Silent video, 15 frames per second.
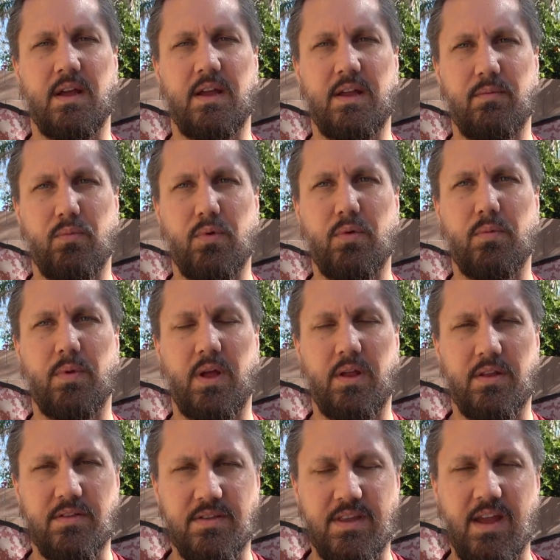It will
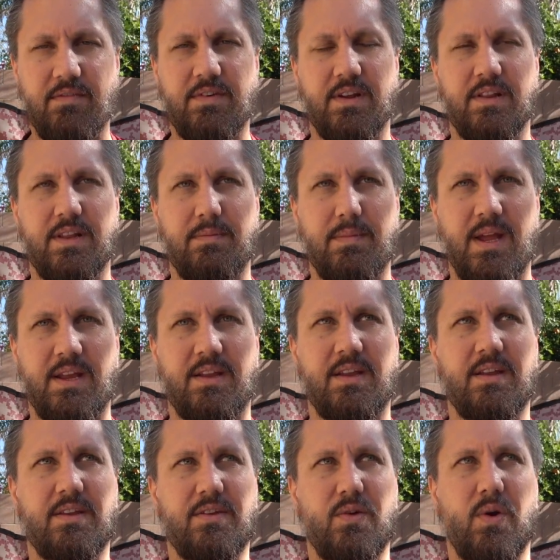definitely
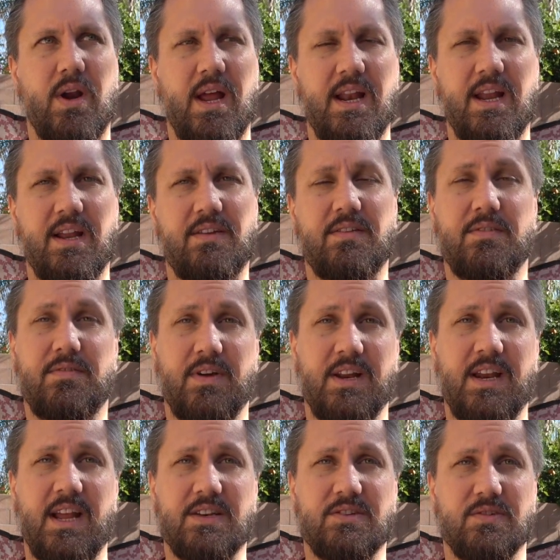make your headaches,
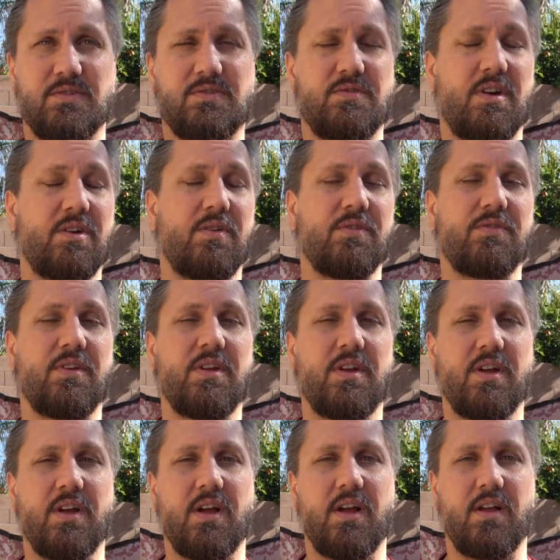financial struggles
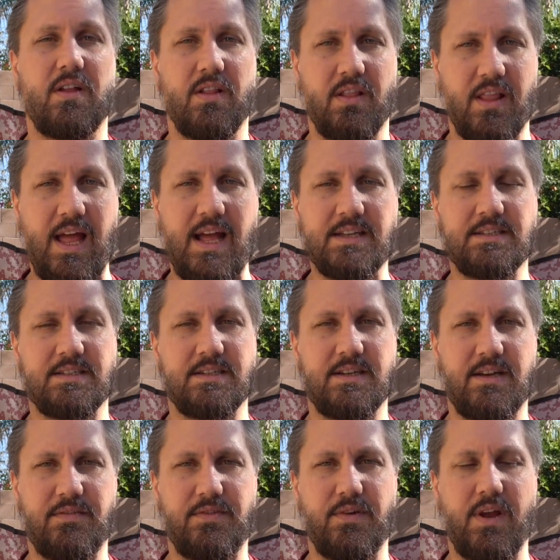less
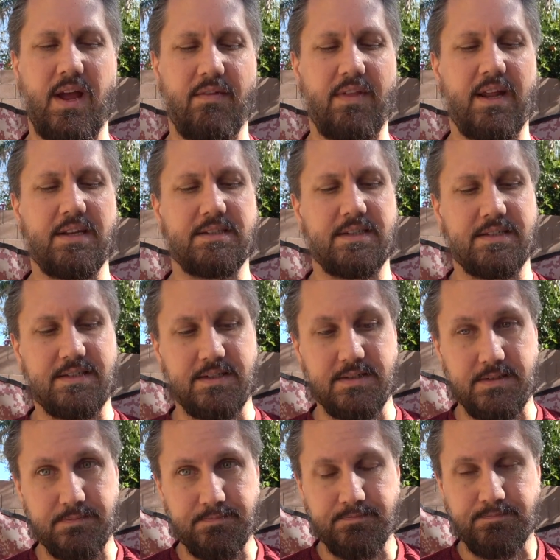if you have that
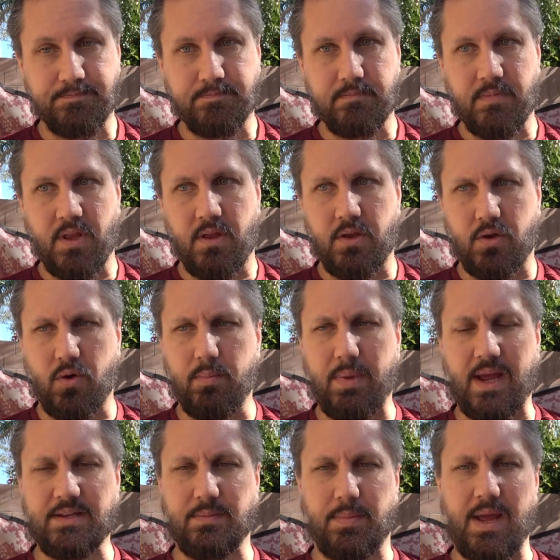assistance. Going
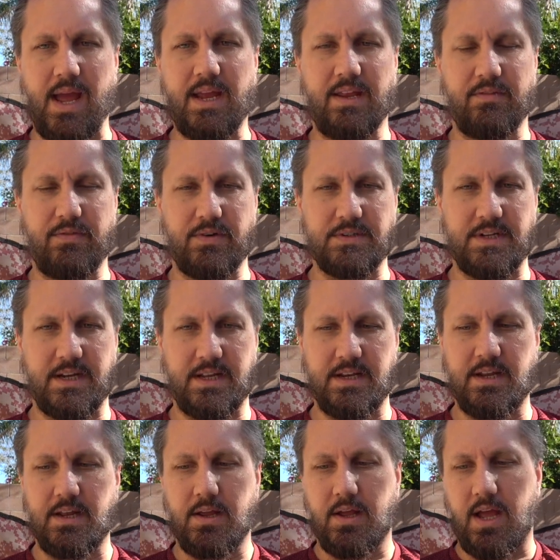back to packing for a
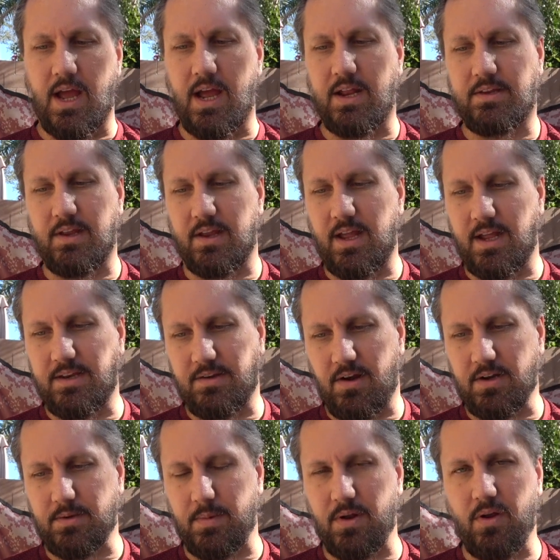second, I
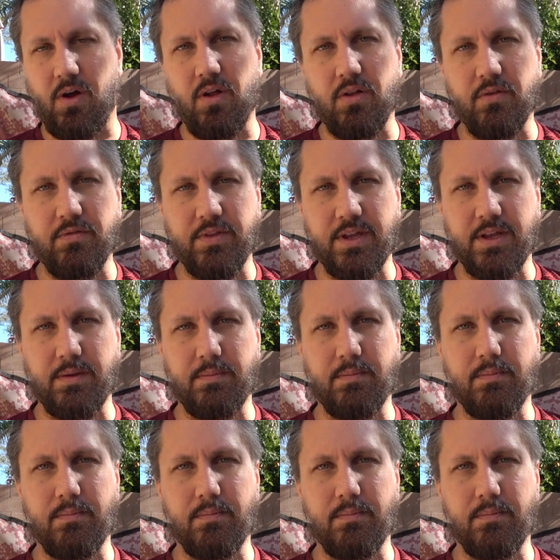talked about all of the